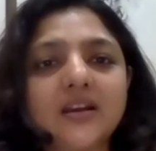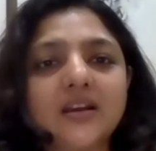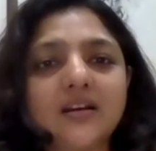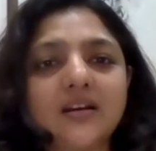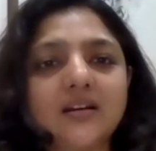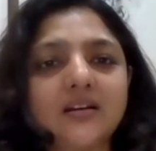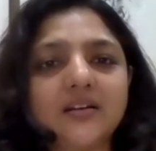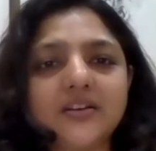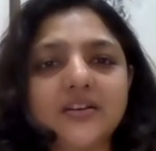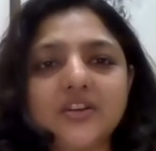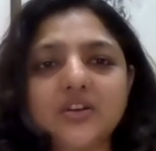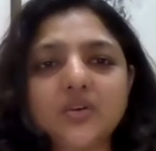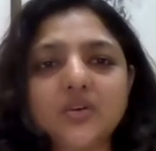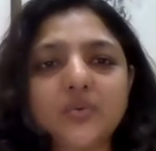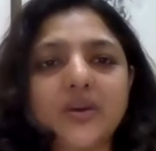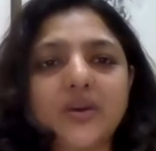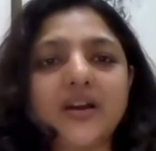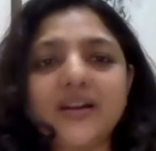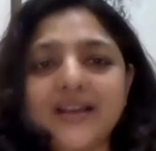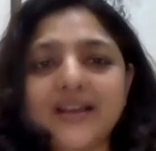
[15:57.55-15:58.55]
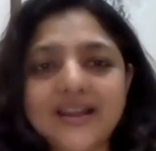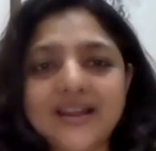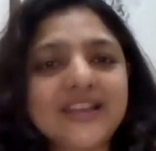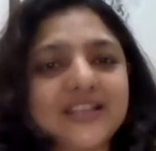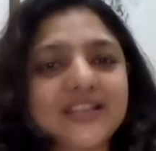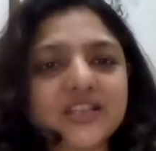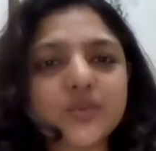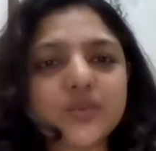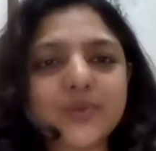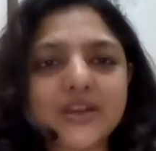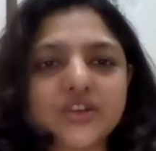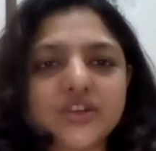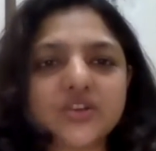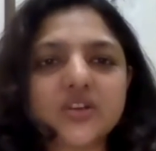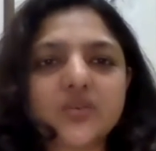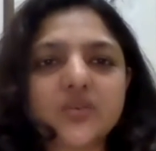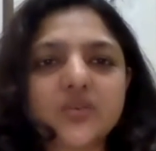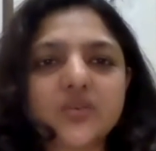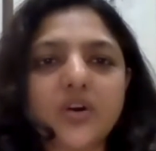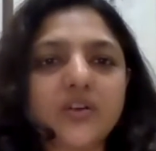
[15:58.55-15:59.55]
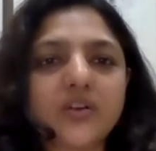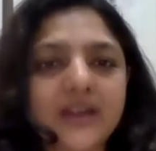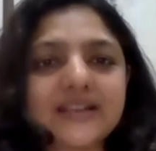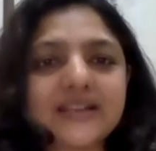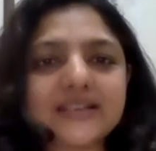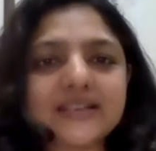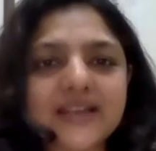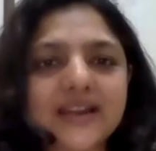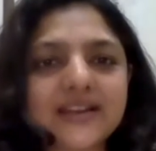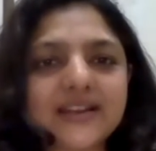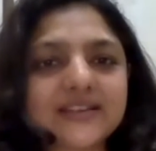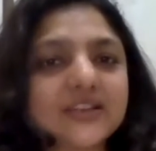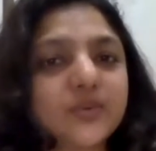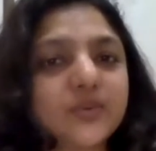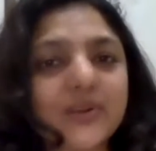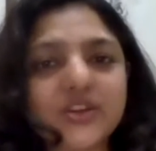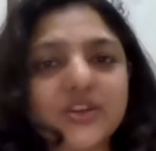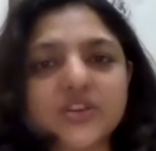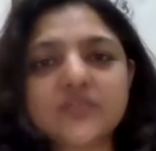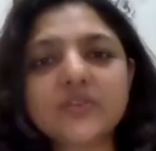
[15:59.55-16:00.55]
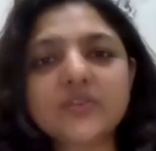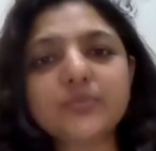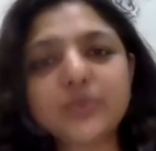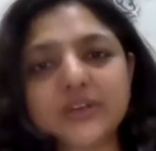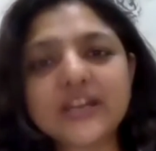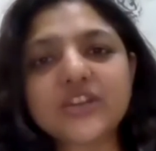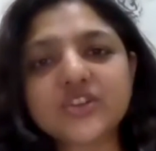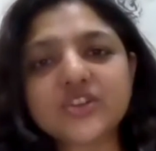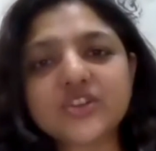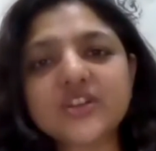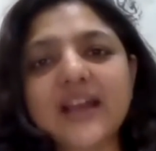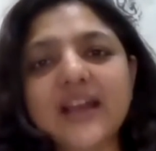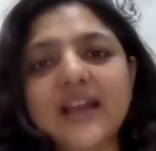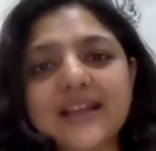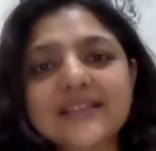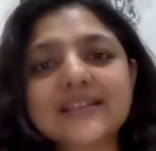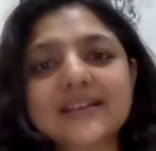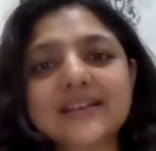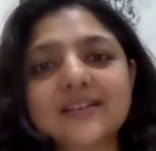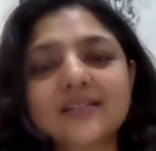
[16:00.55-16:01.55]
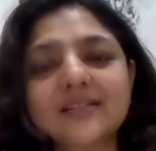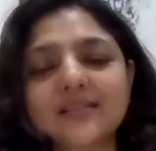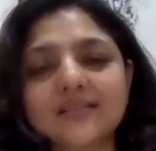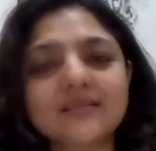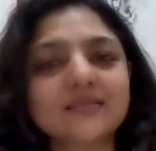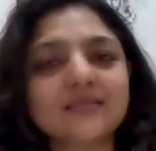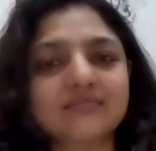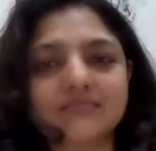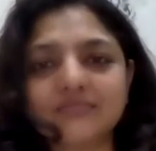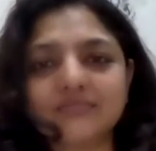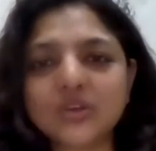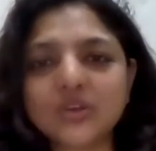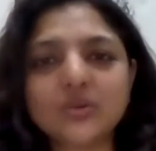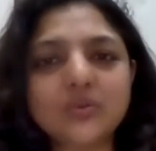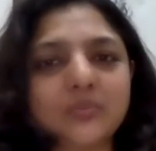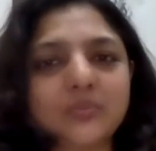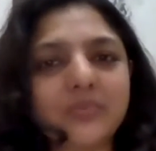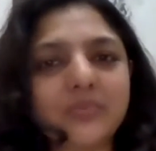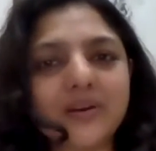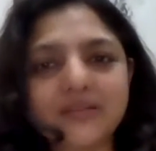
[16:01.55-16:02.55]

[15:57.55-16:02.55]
uh, you know, uh, any situation or understand a situation where potential has, you know,